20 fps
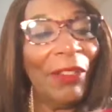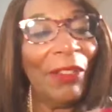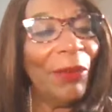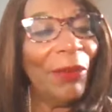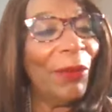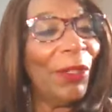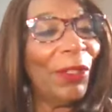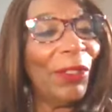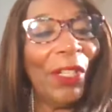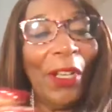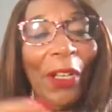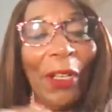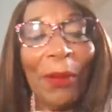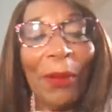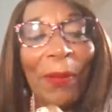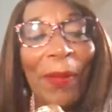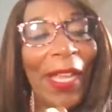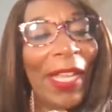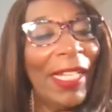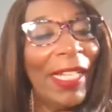you want to
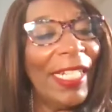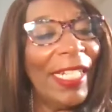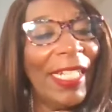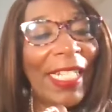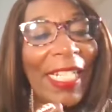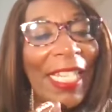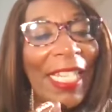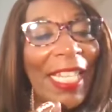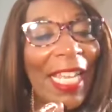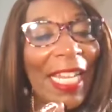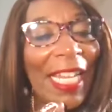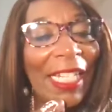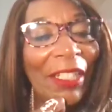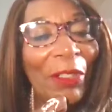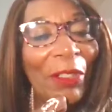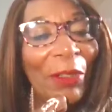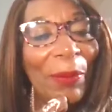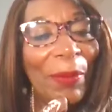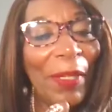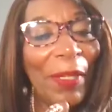talk about any of that a
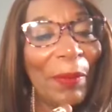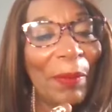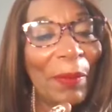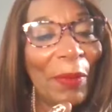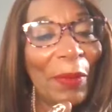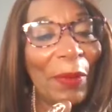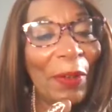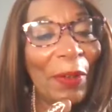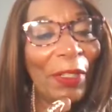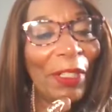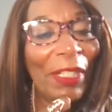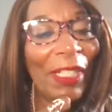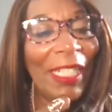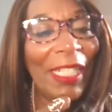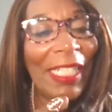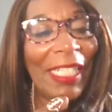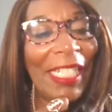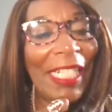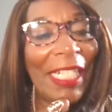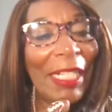little bit more?
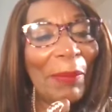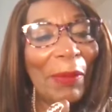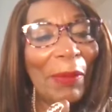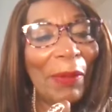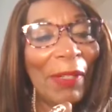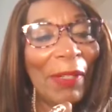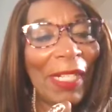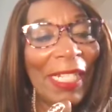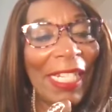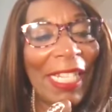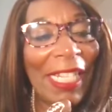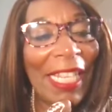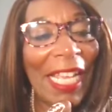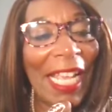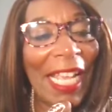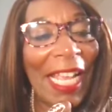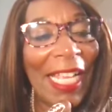Get deeper into.